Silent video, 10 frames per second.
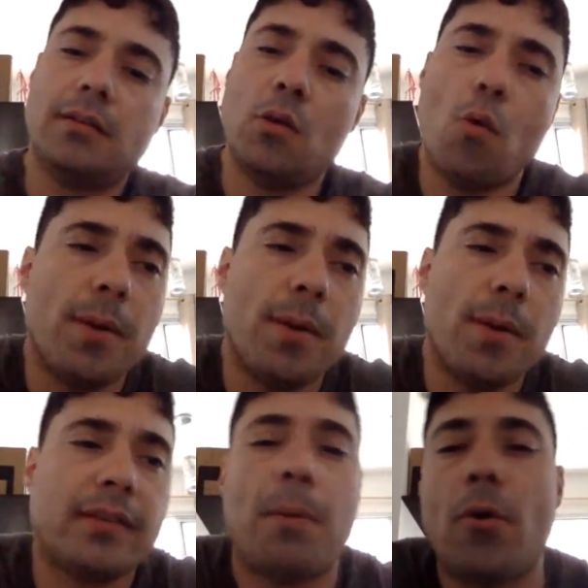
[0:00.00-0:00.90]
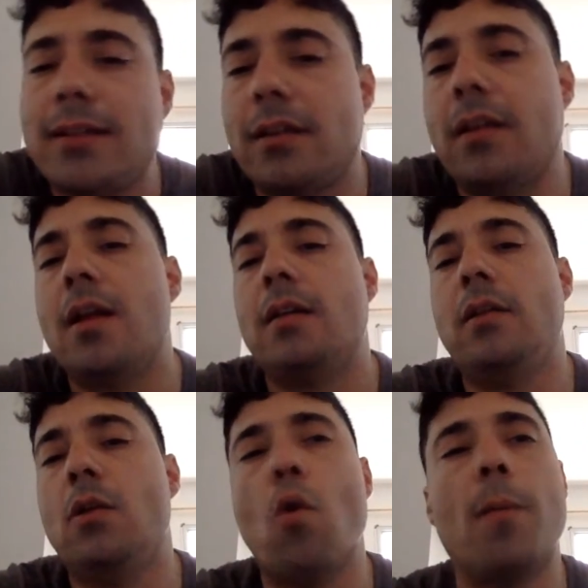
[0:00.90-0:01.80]
The woman was
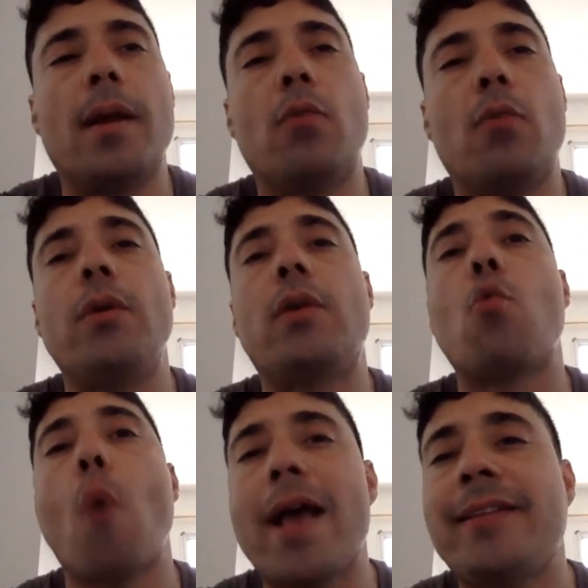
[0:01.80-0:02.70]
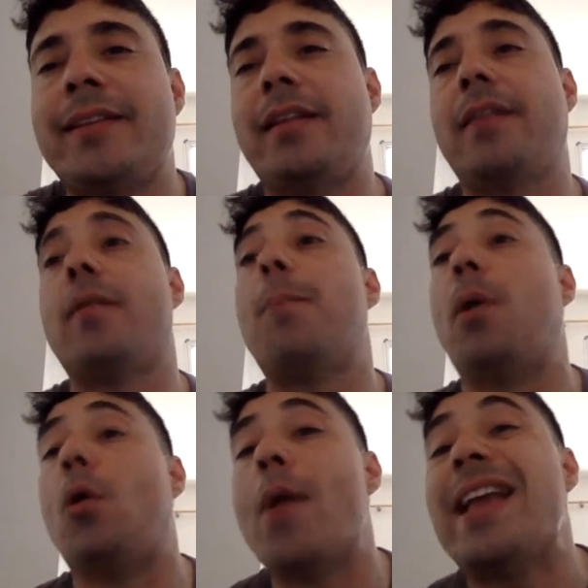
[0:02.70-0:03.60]
separated. The woman requested the
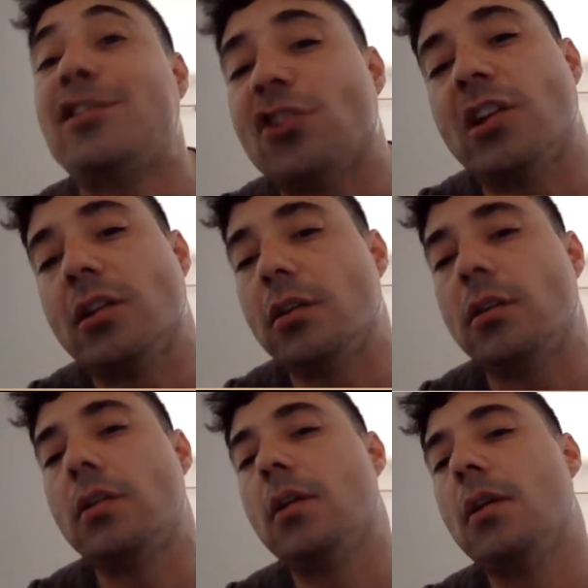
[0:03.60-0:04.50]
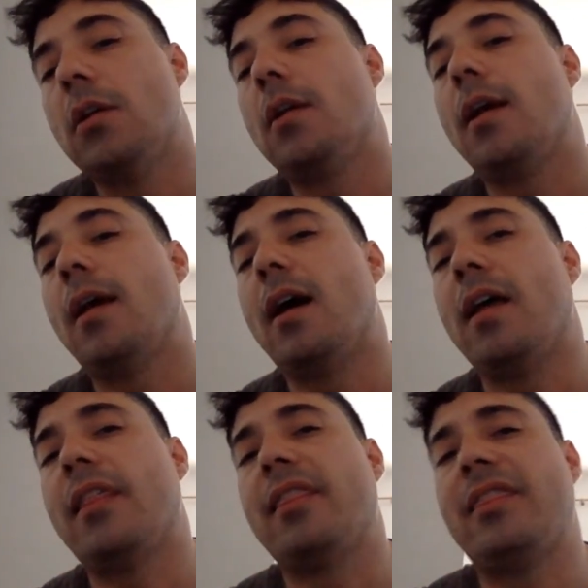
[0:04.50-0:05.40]
separation.
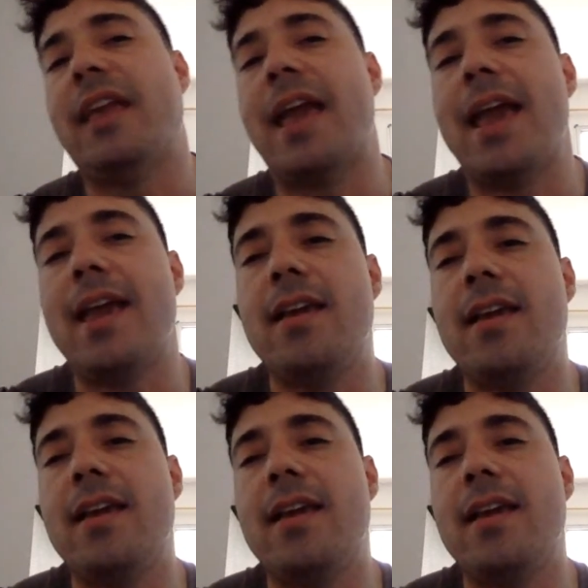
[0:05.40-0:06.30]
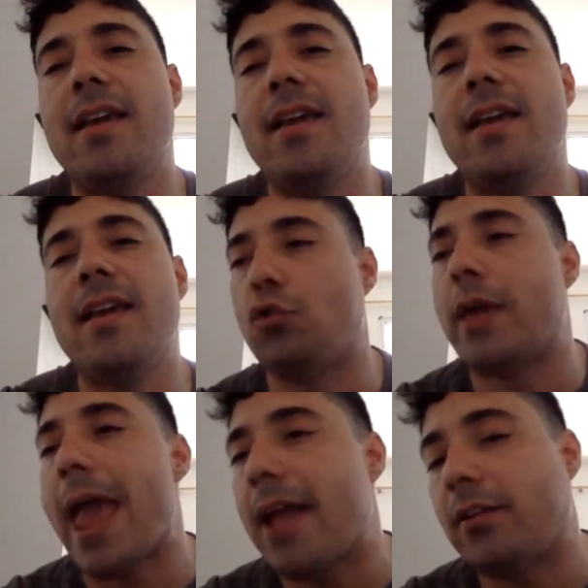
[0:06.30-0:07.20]
They live
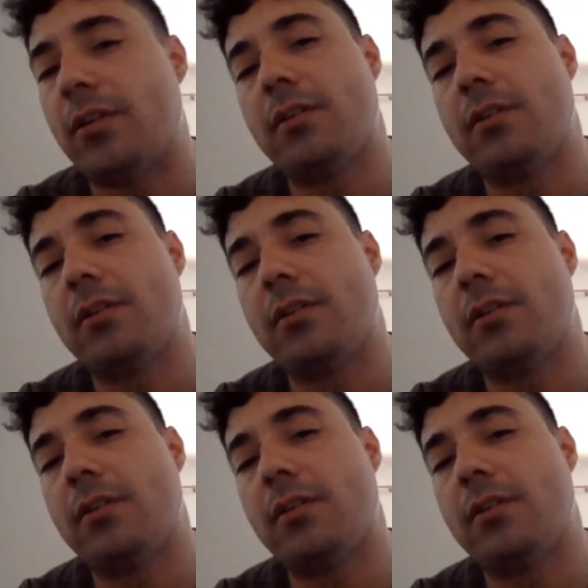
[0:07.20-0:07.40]
together.